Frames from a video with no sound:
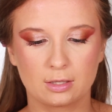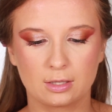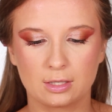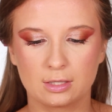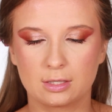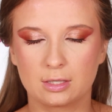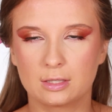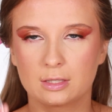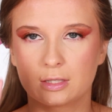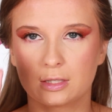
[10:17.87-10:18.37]

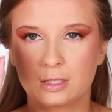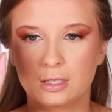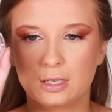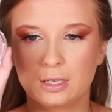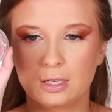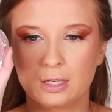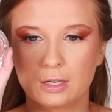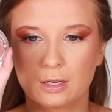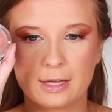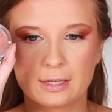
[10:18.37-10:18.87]
This is
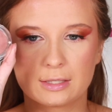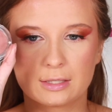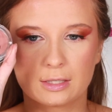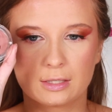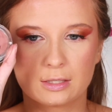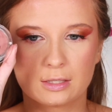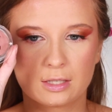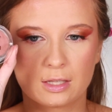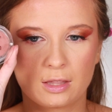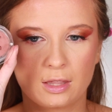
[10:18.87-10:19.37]
the
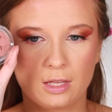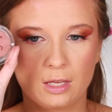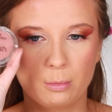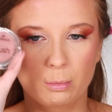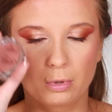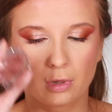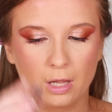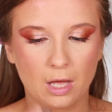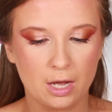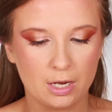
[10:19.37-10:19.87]
Essence The
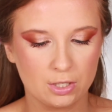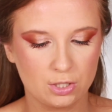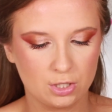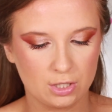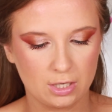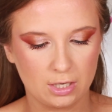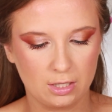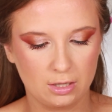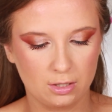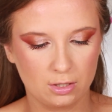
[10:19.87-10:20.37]
Blush
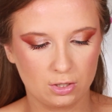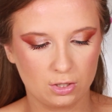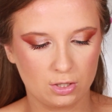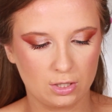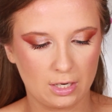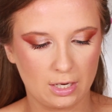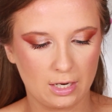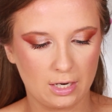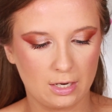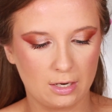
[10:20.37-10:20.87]
in the
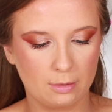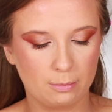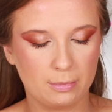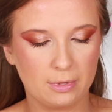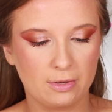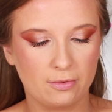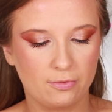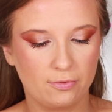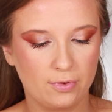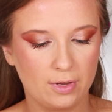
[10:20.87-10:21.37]
shade
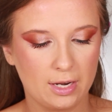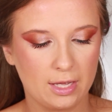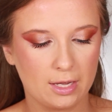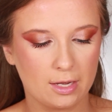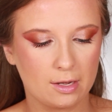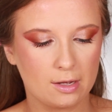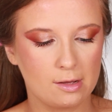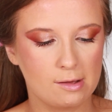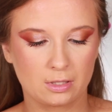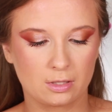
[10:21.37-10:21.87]

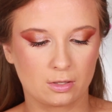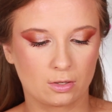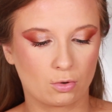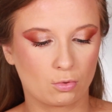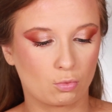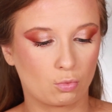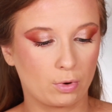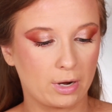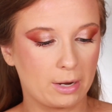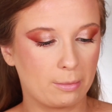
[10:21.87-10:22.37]
Befitting. This is a
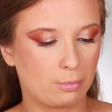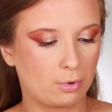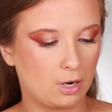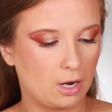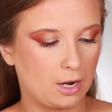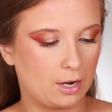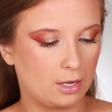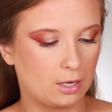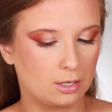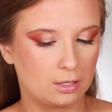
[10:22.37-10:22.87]
great
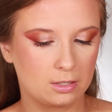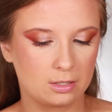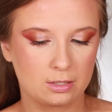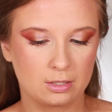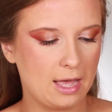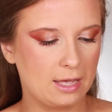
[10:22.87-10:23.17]
product.